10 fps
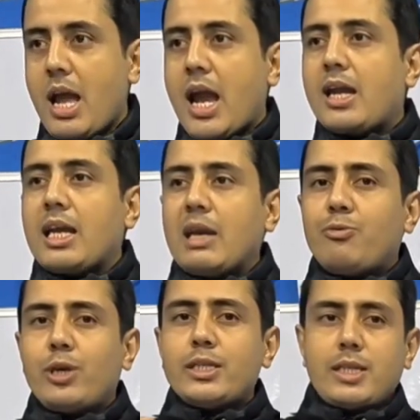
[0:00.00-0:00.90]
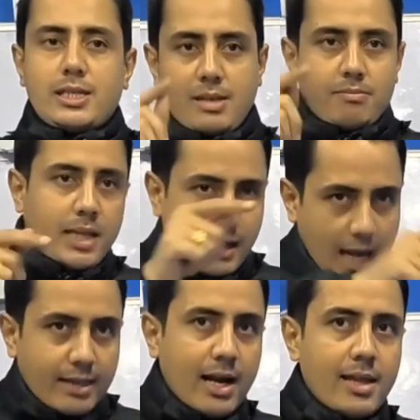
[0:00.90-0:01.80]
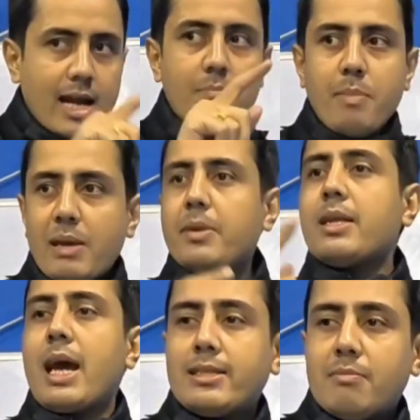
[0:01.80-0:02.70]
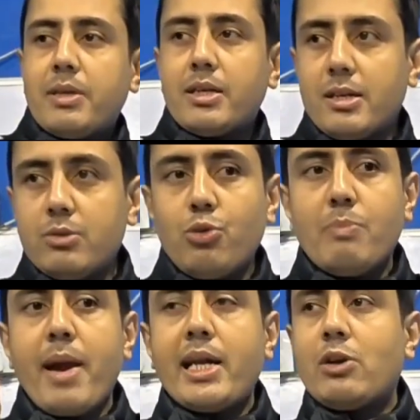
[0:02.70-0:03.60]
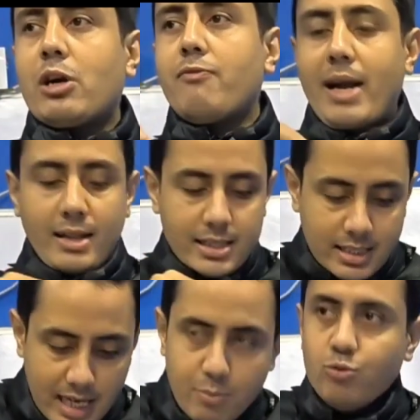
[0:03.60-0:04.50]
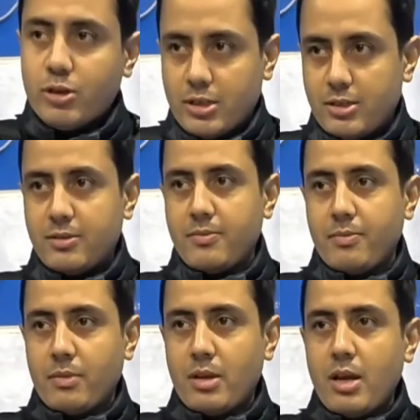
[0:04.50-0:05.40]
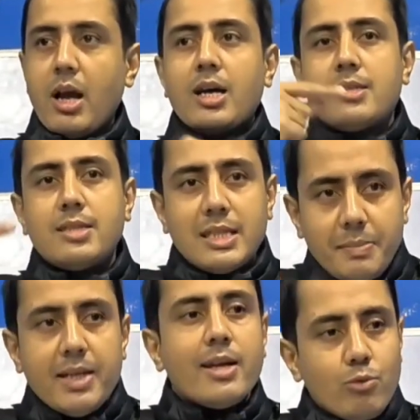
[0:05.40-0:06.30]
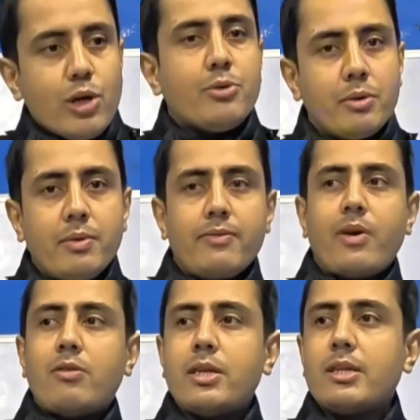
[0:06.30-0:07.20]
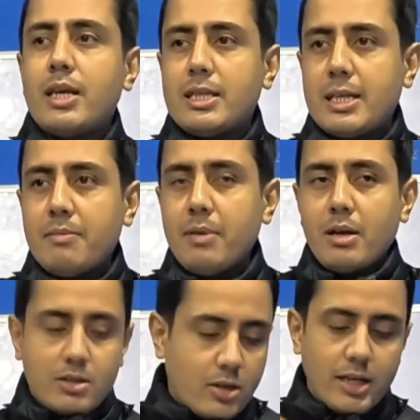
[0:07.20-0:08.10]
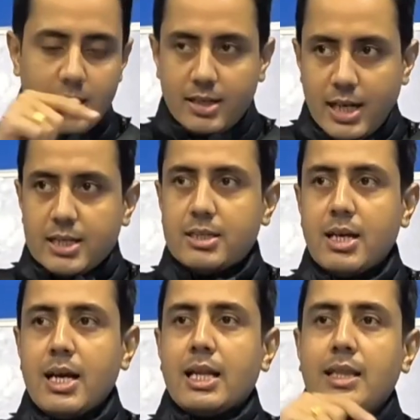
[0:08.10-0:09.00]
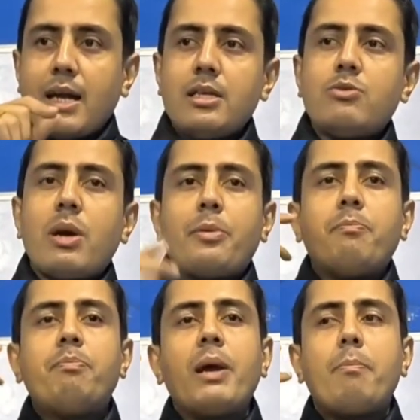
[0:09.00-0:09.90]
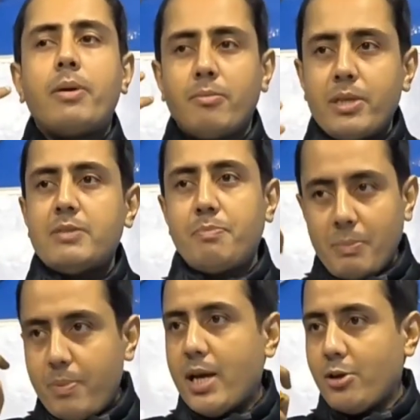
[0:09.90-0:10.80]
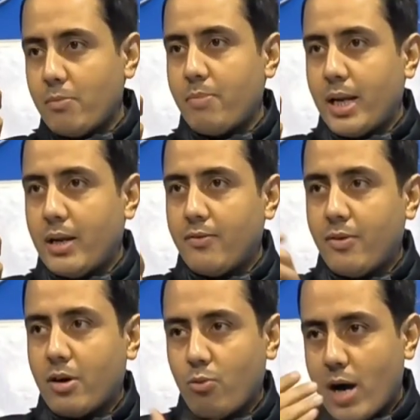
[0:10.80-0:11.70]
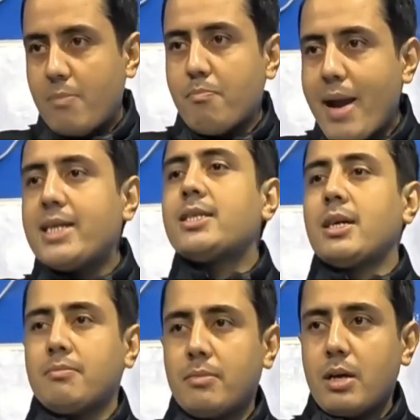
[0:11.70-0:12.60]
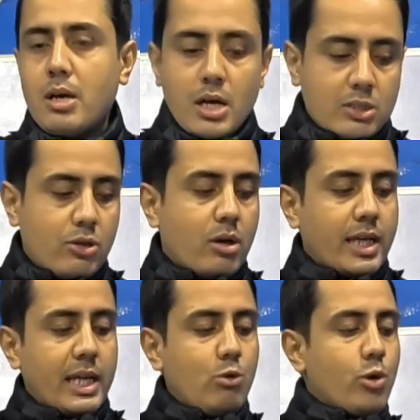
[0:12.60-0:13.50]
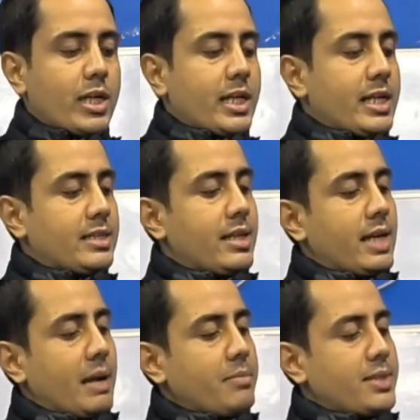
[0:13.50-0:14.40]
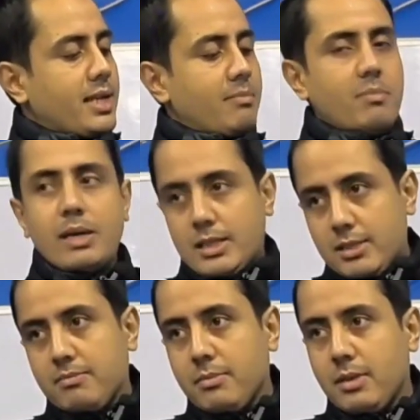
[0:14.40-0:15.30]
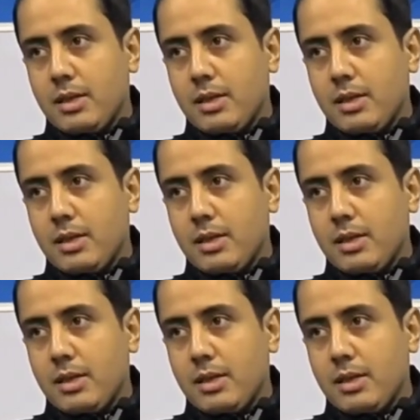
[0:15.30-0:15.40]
And if we see something like that, that may be the answer, because we might not find the same words. A similar word will be found in the exam, sorry, in the text. That is why you have to prep, means prepare your brain for what might come. So the keyword here is the name Jeremy Bentham.